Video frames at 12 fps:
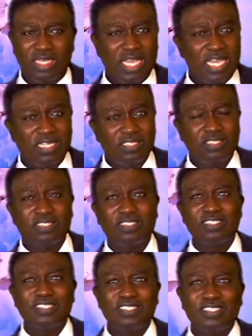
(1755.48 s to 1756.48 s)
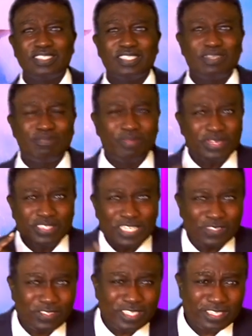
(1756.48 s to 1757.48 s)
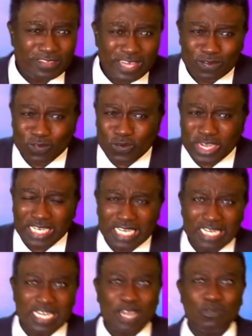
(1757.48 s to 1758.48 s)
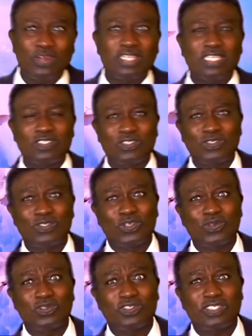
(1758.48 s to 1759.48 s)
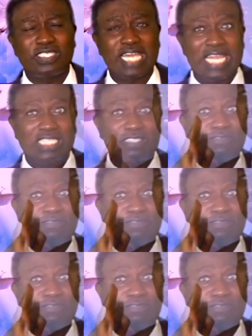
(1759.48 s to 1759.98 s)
And brings us to the third word that I want us to consider. It's